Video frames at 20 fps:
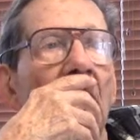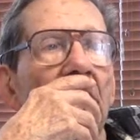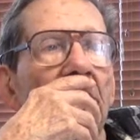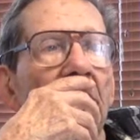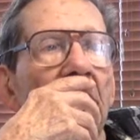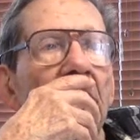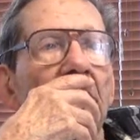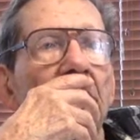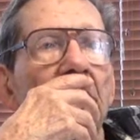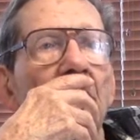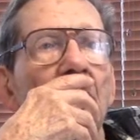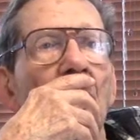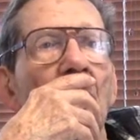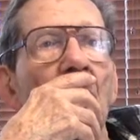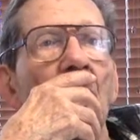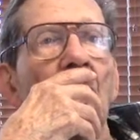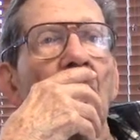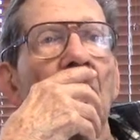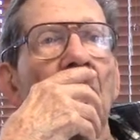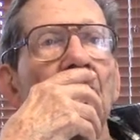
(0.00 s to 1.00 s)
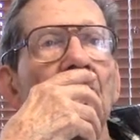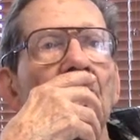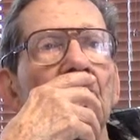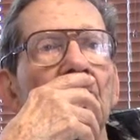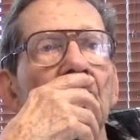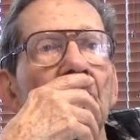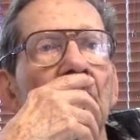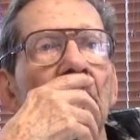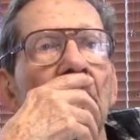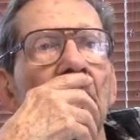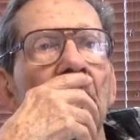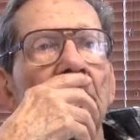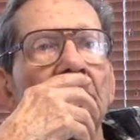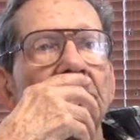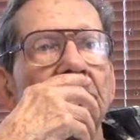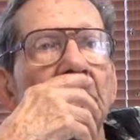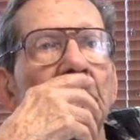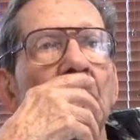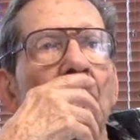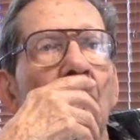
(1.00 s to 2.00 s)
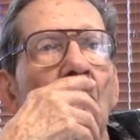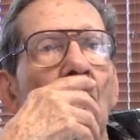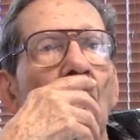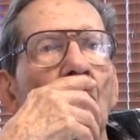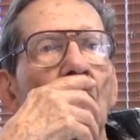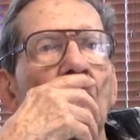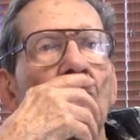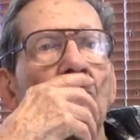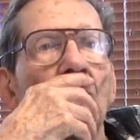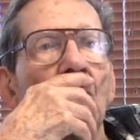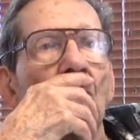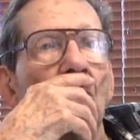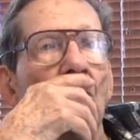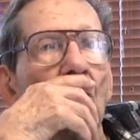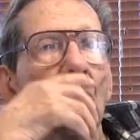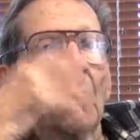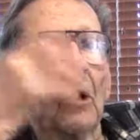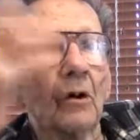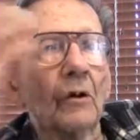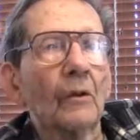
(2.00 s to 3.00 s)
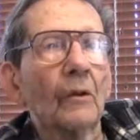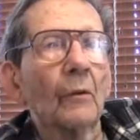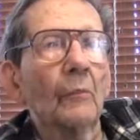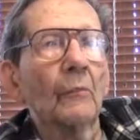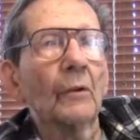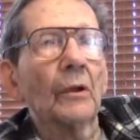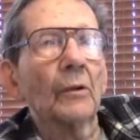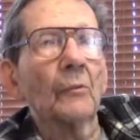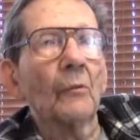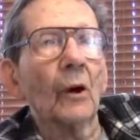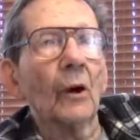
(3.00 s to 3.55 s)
I did, and my wife sent them home, you know, or I mean,